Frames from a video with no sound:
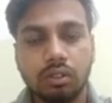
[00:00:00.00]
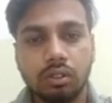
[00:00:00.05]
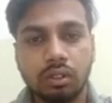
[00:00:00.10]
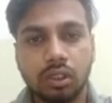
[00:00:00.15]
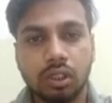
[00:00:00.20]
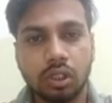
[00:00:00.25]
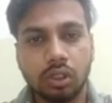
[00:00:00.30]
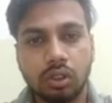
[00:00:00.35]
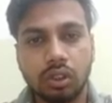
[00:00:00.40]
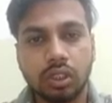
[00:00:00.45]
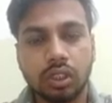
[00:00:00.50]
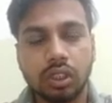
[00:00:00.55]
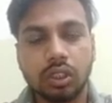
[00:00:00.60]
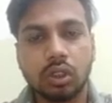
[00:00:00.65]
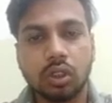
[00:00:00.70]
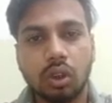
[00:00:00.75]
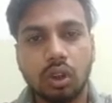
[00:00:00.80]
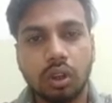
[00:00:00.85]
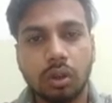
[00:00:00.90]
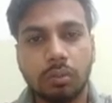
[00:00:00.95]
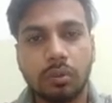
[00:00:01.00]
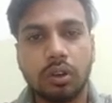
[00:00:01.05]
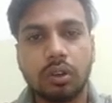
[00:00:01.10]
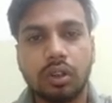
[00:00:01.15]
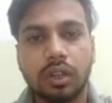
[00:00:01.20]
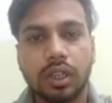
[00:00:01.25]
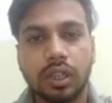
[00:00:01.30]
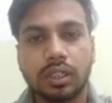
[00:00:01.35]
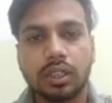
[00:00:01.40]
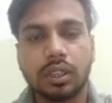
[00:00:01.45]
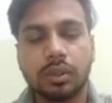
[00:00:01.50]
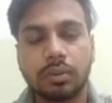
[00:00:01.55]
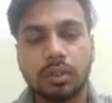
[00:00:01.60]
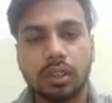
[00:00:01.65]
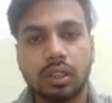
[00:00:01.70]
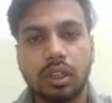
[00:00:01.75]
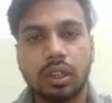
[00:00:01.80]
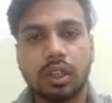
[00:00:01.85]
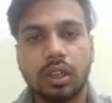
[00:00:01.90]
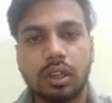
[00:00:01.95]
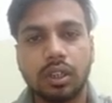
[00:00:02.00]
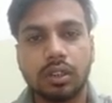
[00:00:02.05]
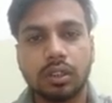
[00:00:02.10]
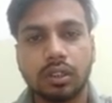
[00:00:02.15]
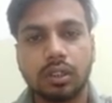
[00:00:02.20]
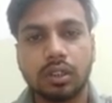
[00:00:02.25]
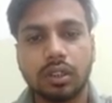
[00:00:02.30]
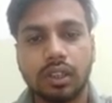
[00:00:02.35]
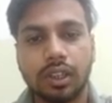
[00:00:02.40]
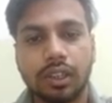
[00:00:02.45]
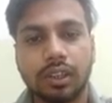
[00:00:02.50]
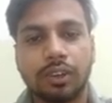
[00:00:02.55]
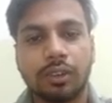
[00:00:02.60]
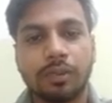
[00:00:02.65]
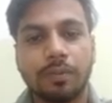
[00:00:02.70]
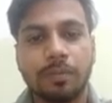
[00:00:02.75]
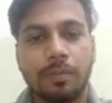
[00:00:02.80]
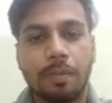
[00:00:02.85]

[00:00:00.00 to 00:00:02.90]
So this is all about the exception handling. Thank you.